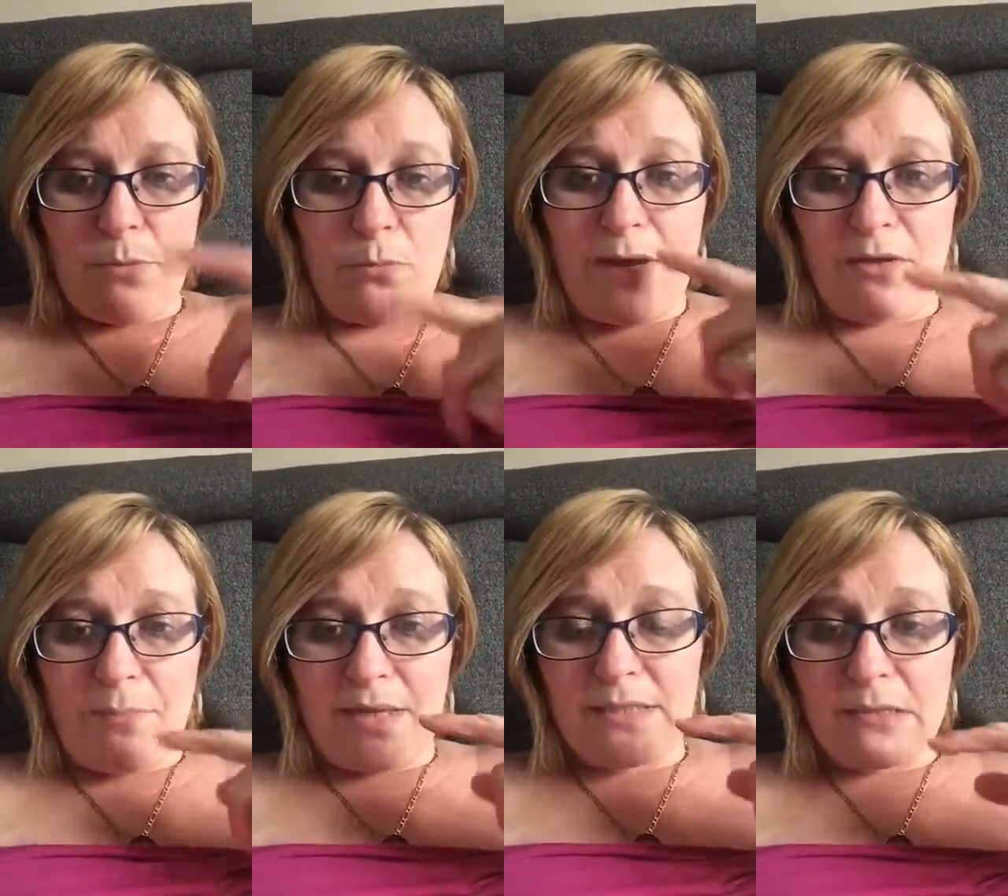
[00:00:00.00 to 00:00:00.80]
your
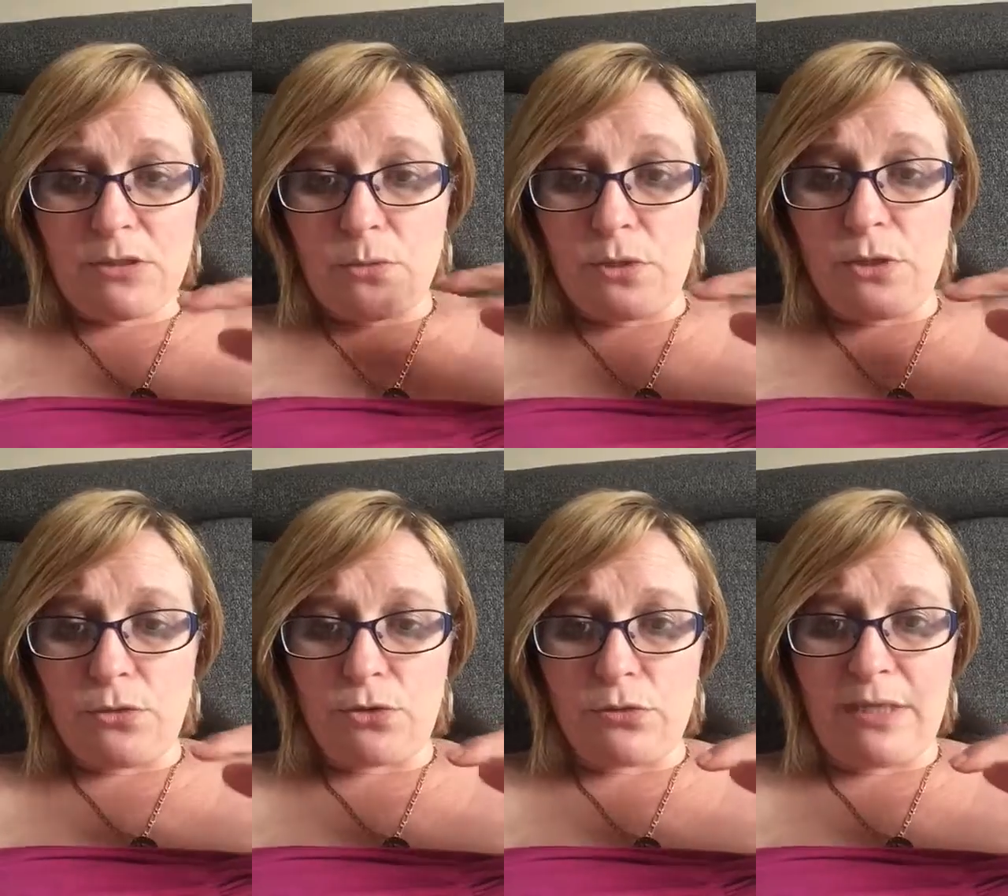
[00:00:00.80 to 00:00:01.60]
mouth back down to a
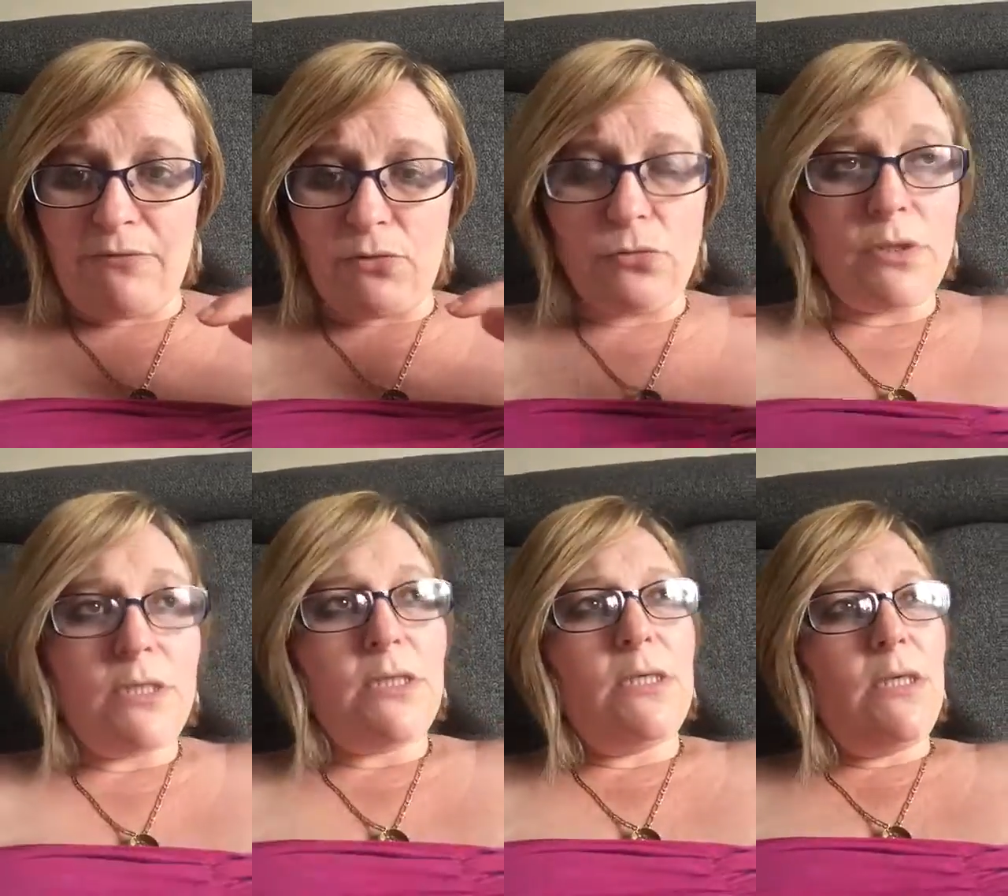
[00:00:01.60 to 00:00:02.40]
neutral level.
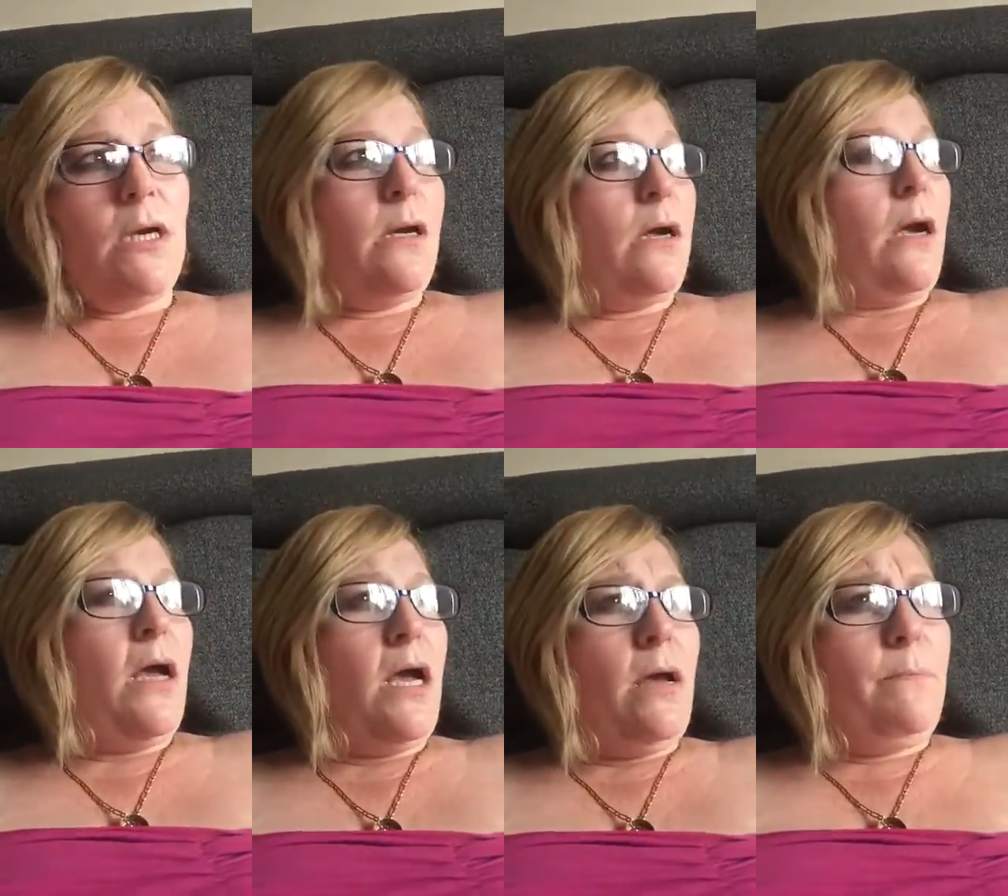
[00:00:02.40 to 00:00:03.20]

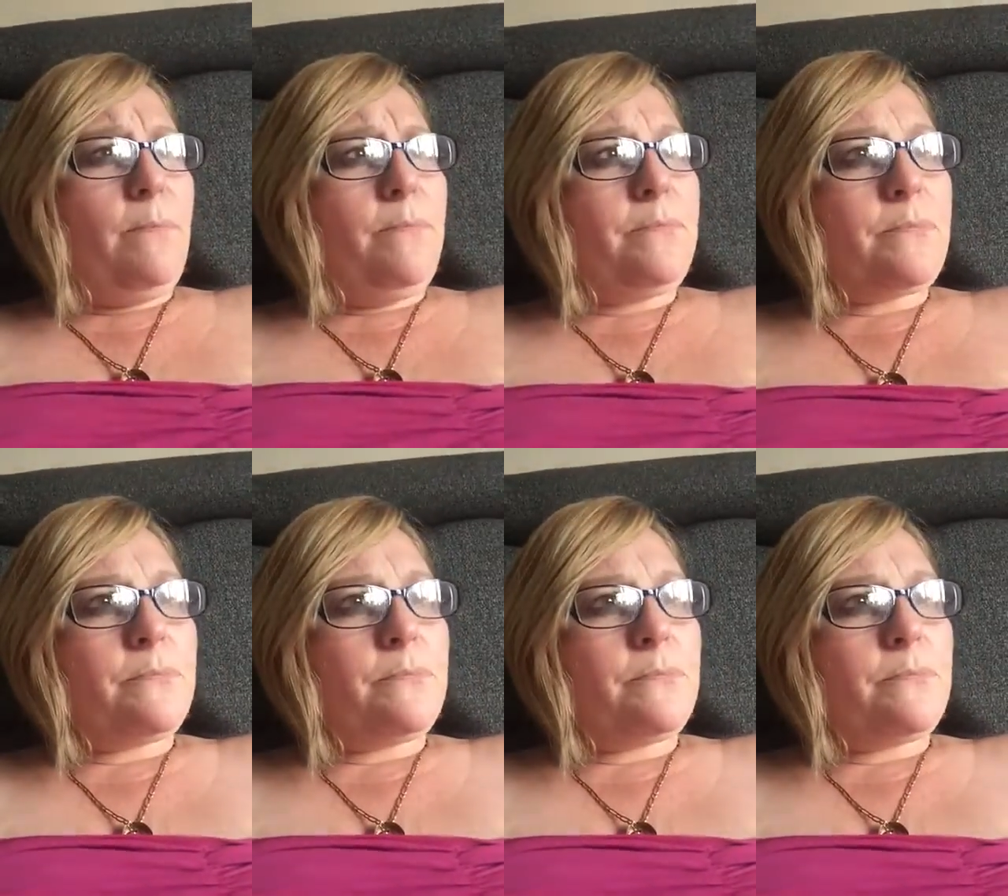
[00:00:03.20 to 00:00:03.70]
Um,